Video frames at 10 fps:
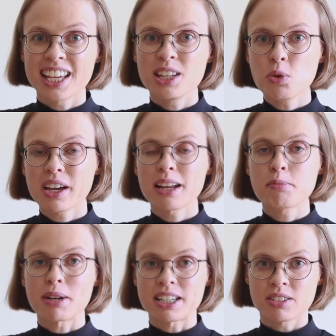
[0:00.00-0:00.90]
you
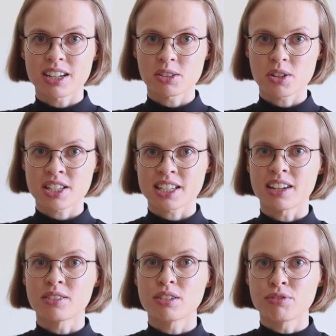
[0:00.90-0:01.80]
can better
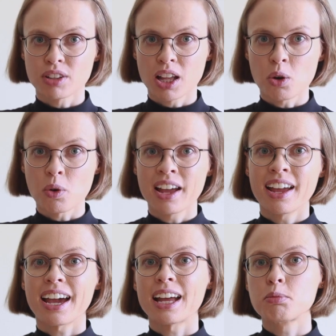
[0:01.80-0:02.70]
understand the flow
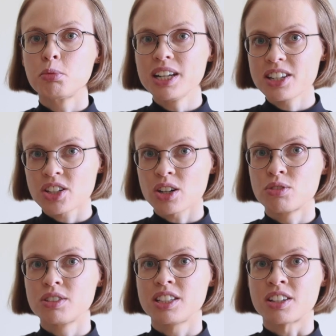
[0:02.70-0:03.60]
and bridge
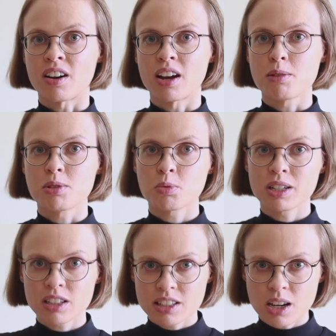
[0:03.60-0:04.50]
over the times
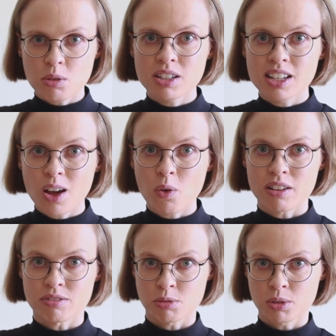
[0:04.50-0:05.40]
when you don't know
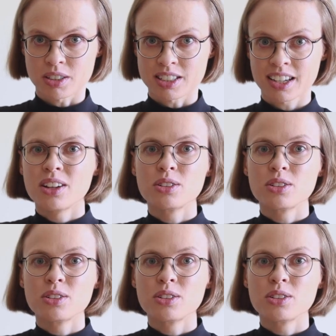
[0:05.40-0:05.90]
every word.